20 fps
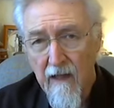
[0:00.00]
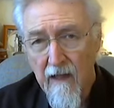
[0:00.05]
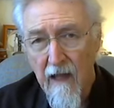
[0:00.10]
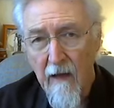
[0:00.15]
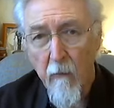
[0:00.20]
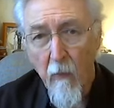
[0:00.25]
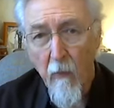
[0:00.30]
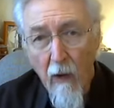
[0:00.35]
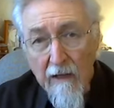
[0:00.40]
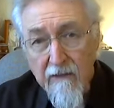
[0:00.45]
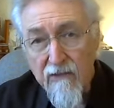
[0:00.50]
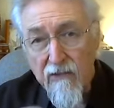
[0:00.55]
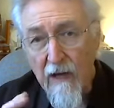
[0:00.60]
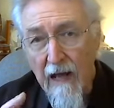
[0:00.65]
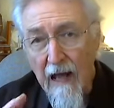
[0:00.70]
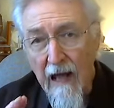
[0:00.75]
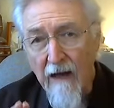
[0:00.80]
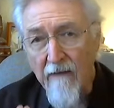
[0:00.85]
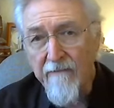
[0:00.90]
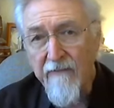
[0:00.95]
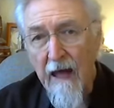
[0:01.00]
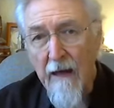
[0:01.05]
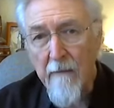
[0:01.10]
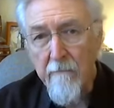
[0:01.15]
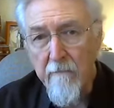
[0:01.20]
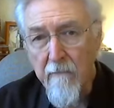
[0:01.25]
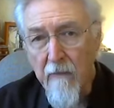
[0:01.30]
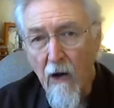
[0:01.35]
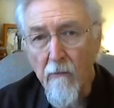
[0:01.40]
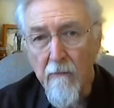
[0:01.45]
And once you have
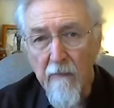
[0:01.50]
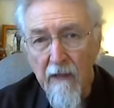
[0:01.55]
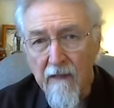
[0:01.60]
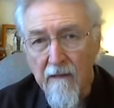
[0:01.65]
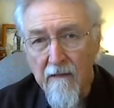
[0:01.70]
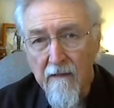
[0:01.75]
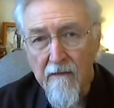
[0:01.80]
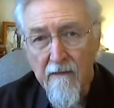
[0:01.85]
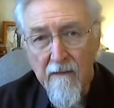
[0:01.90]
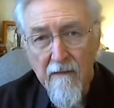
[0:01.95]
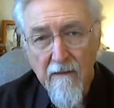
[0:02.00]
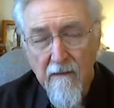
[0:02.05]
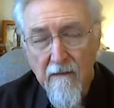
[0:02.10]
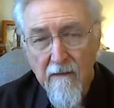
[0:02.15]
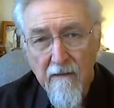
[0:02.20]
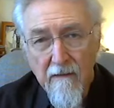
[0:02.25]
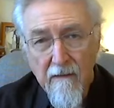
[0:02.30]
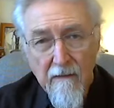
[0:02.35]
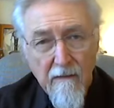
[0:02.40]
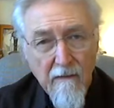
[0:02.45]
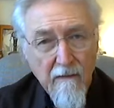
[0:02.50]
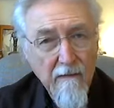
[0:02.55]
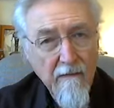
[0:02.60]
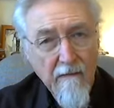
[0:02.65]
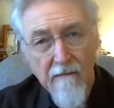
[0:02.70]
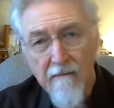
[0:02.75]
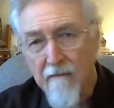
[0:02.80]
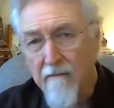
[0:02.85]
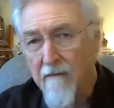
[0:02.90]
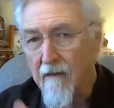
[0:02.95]
that moment,
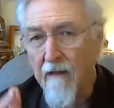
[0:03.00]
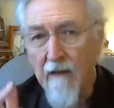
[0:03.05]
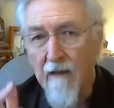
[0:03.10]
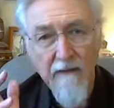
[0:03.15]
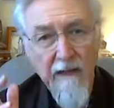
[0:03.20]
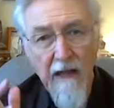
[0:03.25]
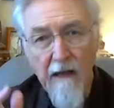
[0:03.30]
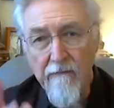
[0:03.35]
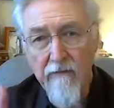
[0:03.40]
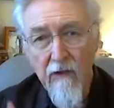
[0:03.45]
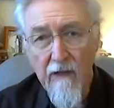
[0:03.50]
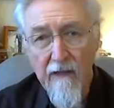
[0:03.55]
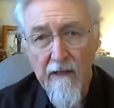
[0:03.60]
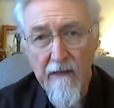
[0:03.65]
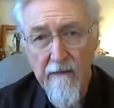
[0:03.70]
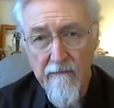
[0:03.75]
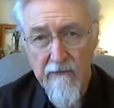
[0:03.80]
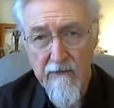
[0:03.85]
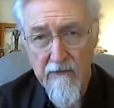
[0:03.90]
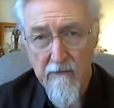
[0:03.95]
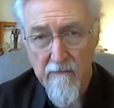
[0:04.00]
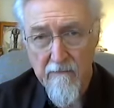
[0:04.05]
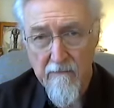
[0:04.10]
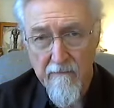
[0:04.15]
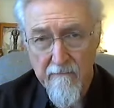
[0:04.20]
it never leaves you.